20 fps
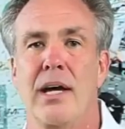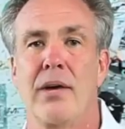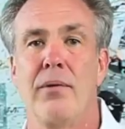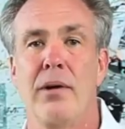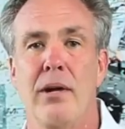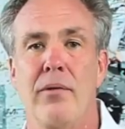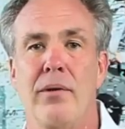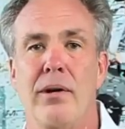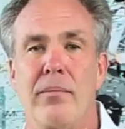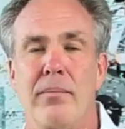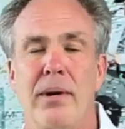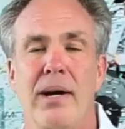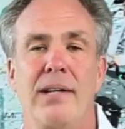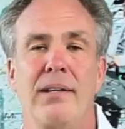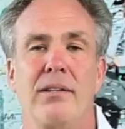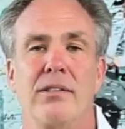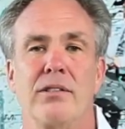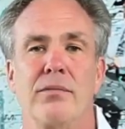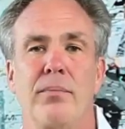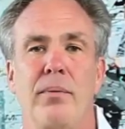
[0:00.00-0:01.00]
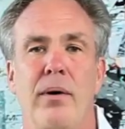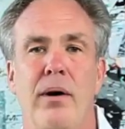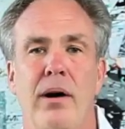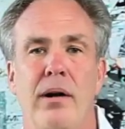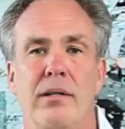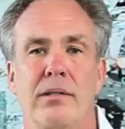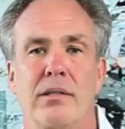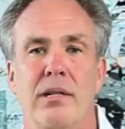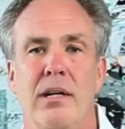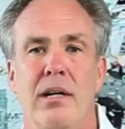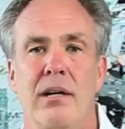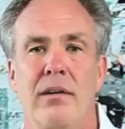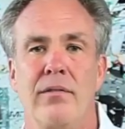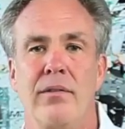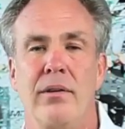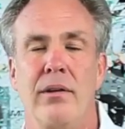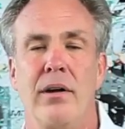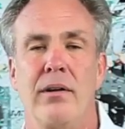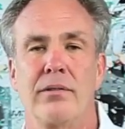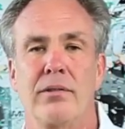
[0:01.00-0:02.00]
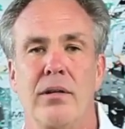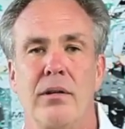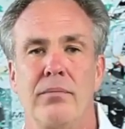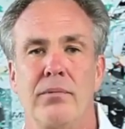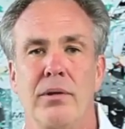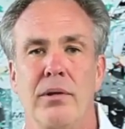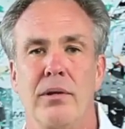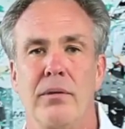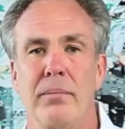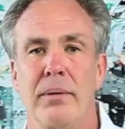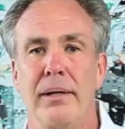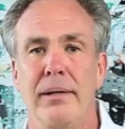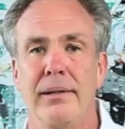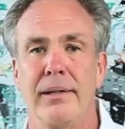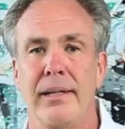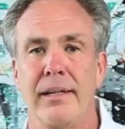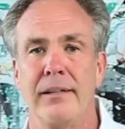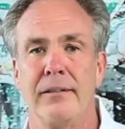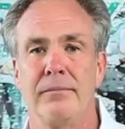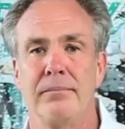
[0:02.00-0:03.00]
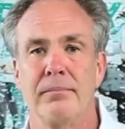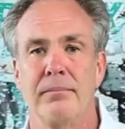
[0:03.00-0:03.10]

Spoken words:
And we don't want to break those parts for long-term durability.